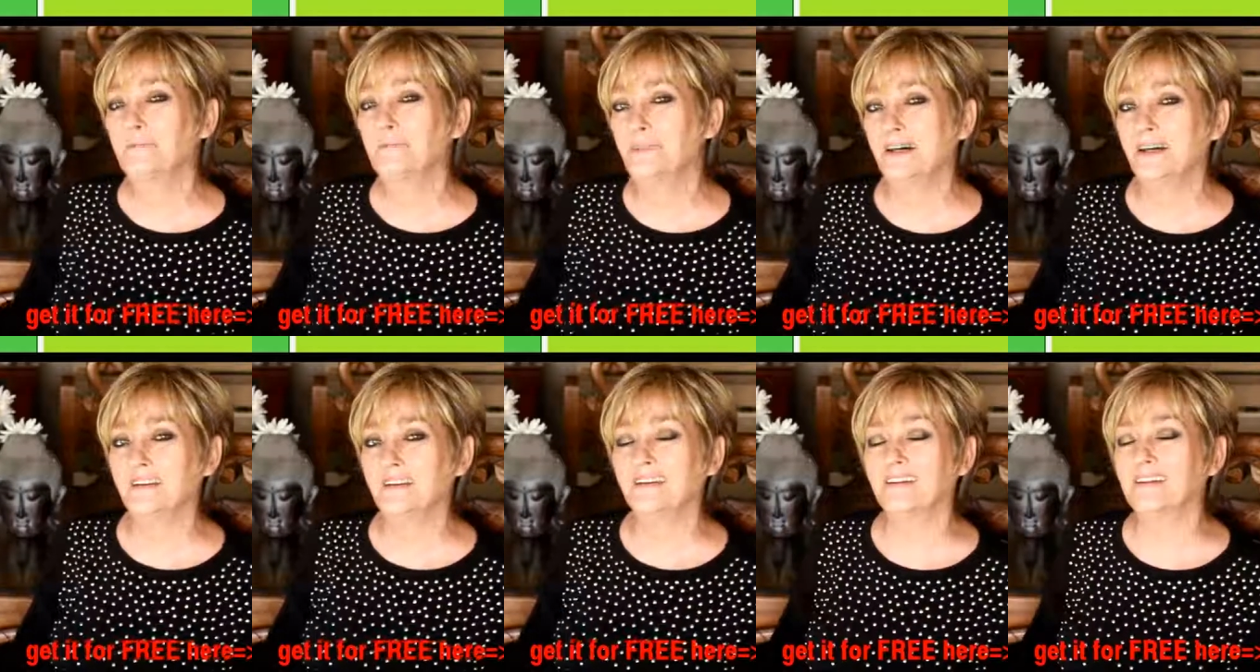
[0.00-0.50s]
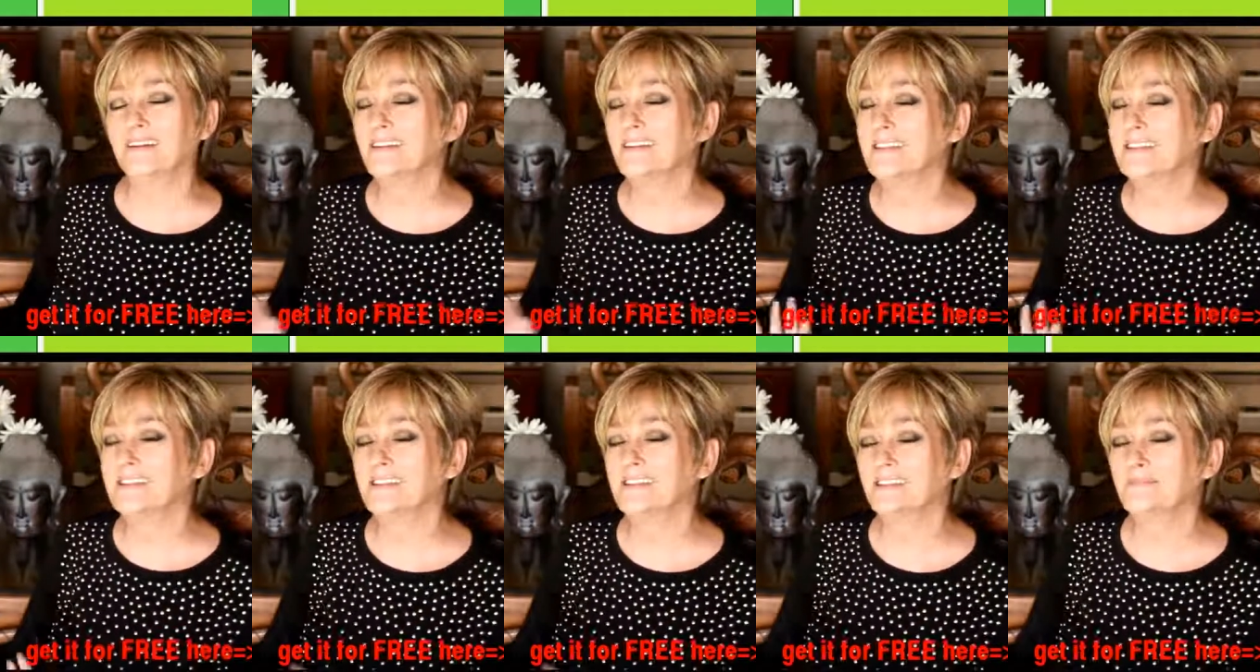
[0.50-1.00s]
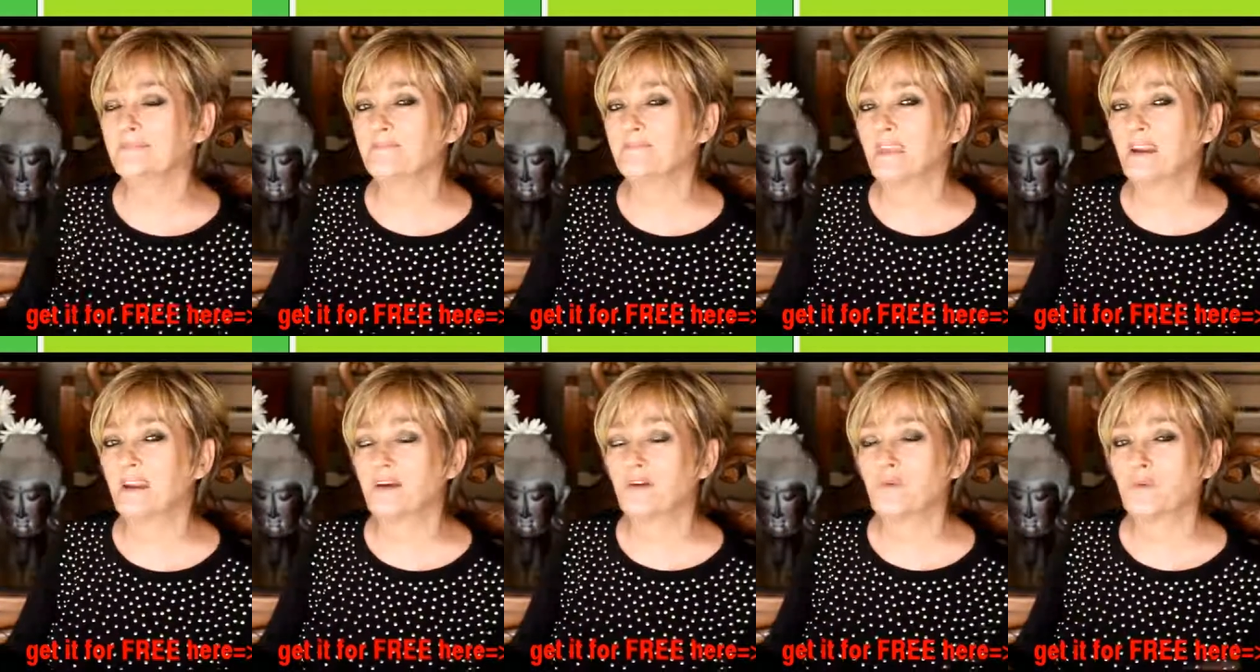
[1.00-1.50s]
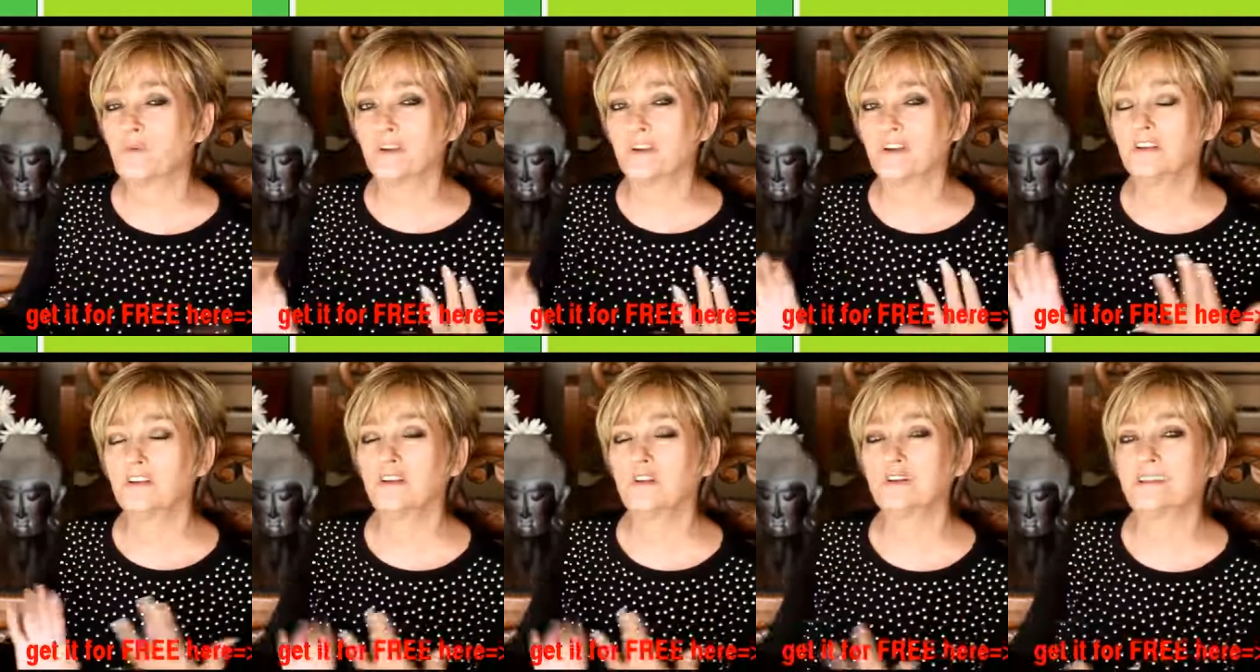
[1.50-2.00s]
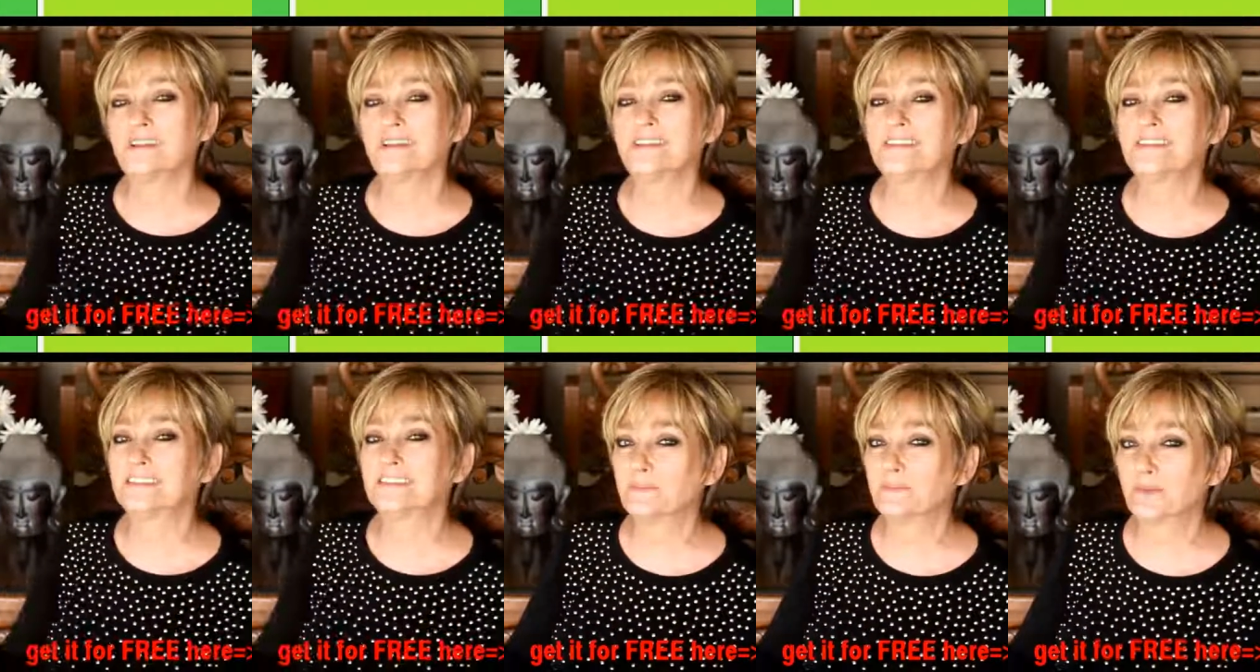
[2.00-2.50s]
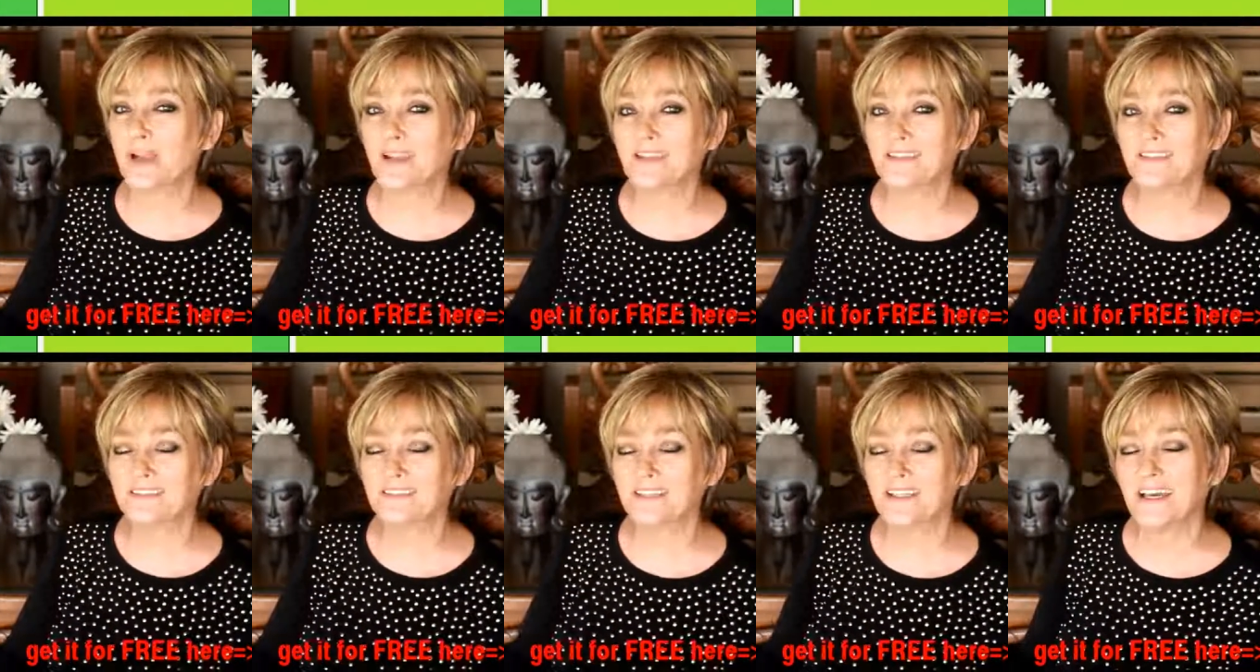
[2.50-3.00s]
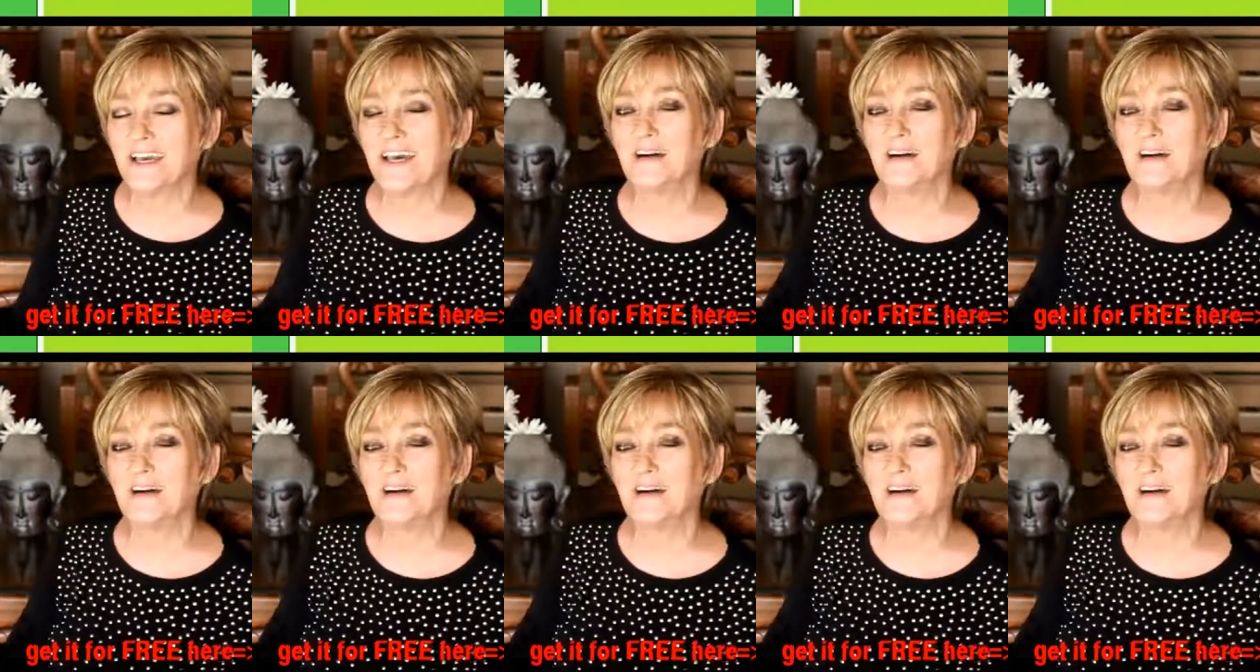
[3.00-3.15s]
But listen, we're going to look at the spreads,